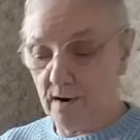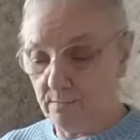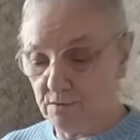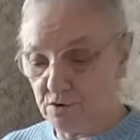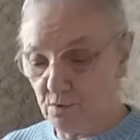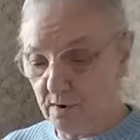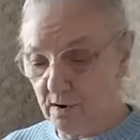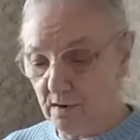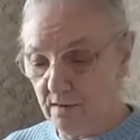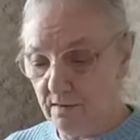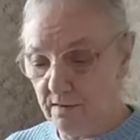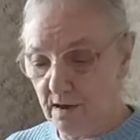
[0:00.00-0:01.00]
when I'm
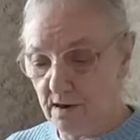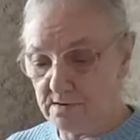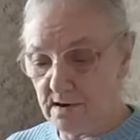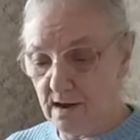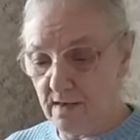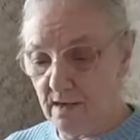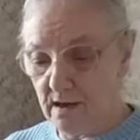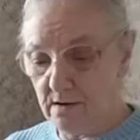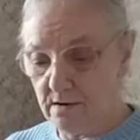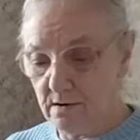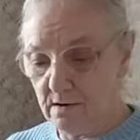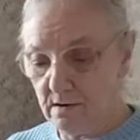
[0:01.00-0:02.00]
doing things like
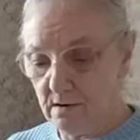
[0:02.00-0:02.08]
that.